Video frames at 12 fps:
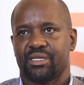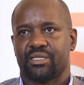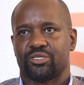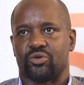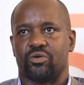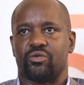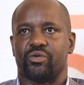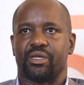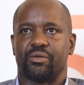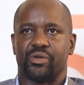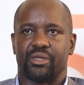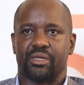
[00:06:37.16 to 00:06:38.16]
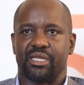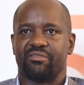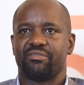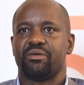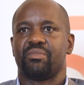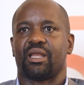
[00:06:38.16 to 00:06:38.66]
So we
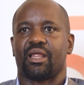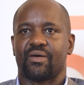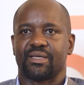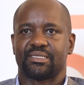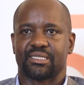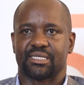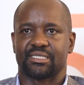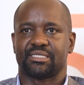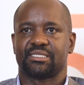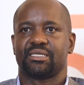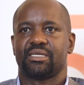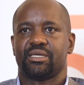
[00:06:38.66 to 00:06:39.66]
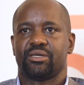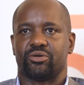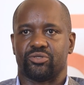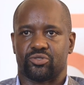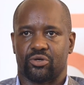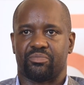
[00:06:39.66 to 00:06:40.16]
give them allowances
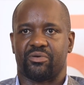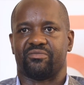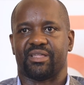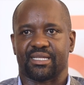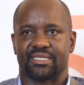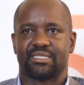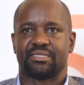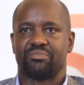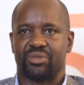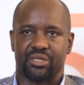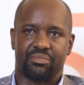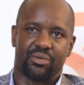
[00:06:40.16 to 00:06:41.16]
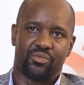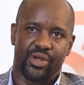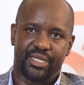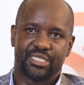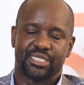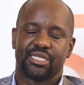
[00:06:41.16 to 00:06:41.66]
on top of that minimum
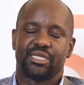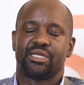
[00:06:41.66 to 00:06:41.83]
wage